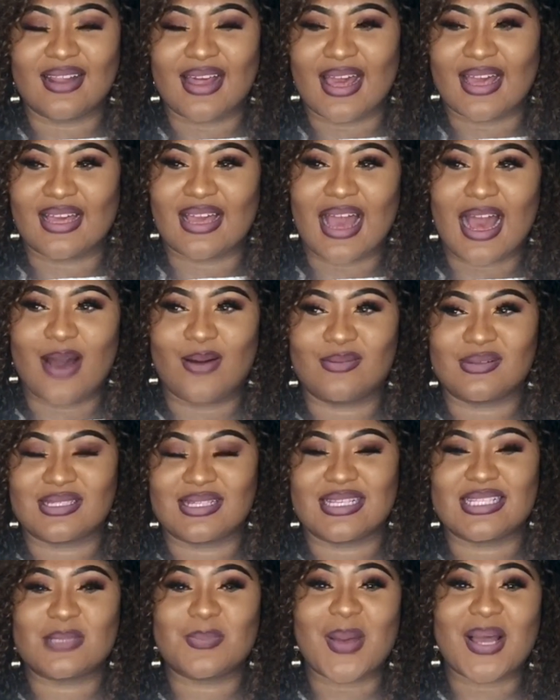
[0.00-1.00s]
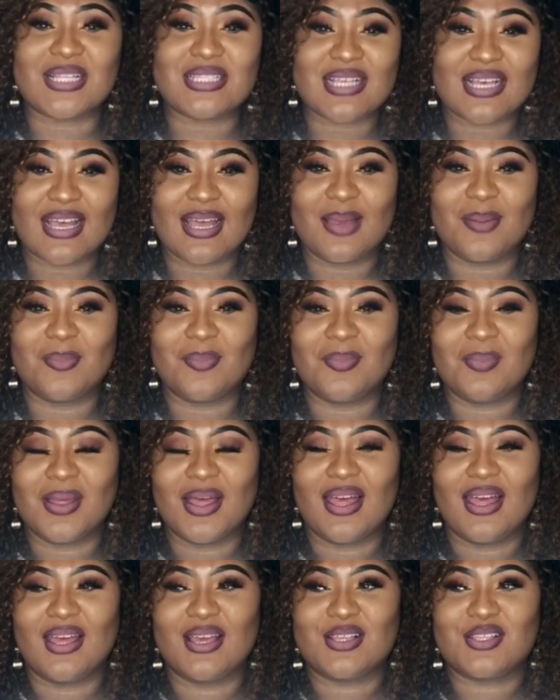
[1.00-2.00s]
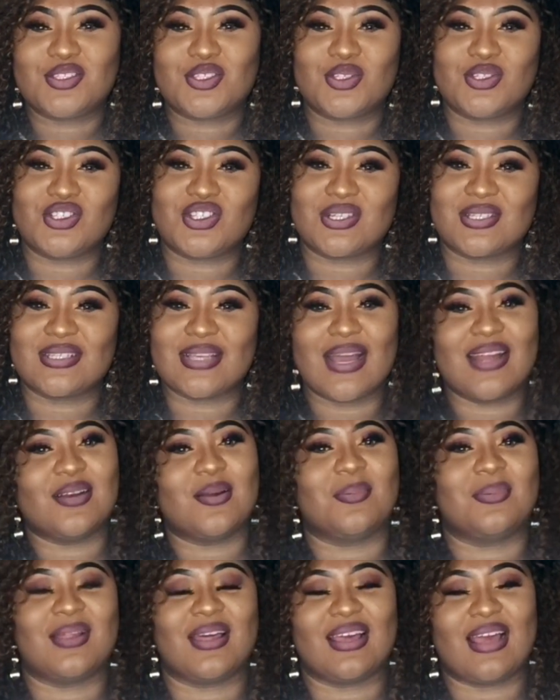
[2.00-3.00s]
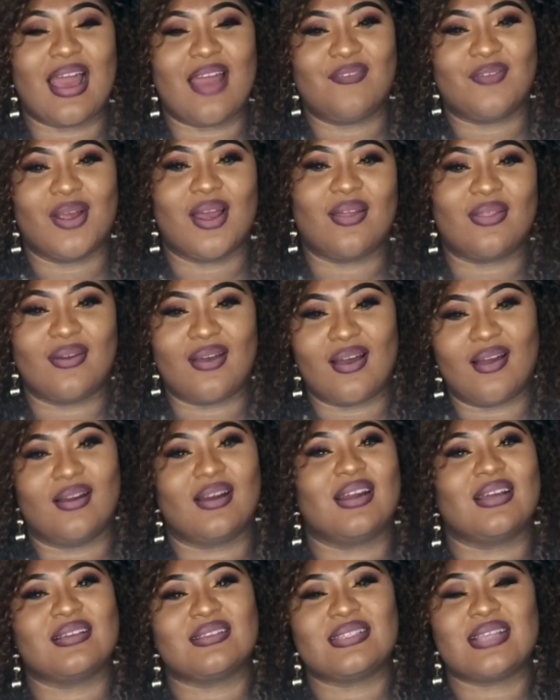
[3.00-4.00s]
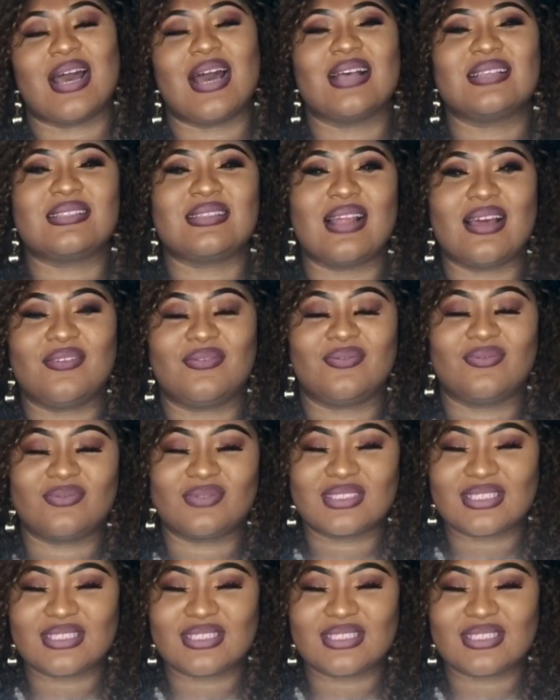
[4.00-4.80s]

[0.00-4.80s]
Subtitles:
Like, I was expecting him to just end up like every other artist that has left